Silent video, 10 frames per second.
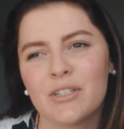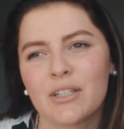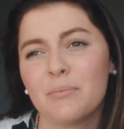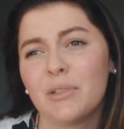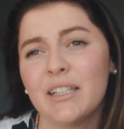to
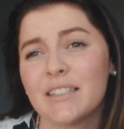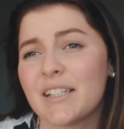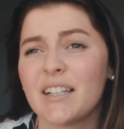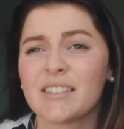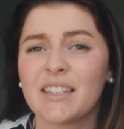complete a
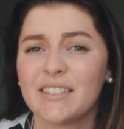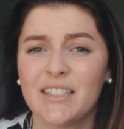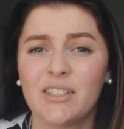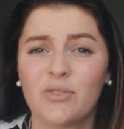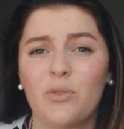task that
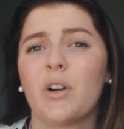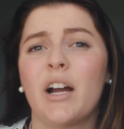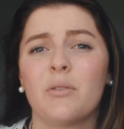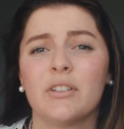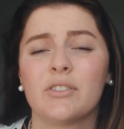takes 4
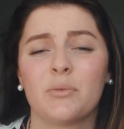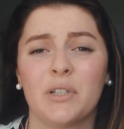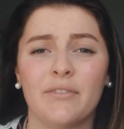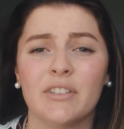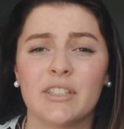hours or
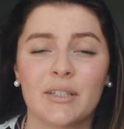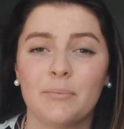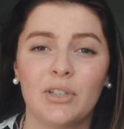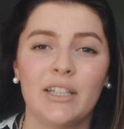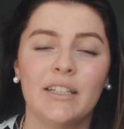whatever to
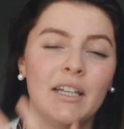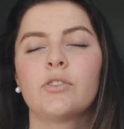complete.